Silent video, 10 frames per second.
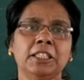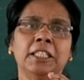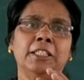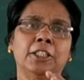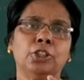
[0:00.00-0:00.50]

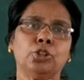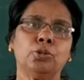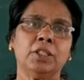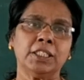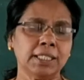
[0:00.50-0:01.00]
it is
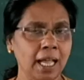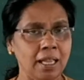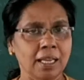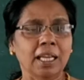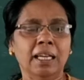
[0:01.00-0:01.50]
towards the
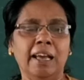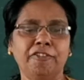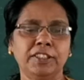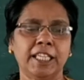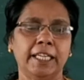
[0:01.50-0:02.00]

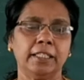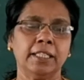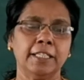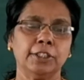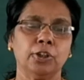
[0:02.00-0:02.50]
left side,
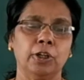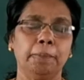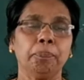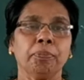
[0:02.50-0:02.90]
that's all.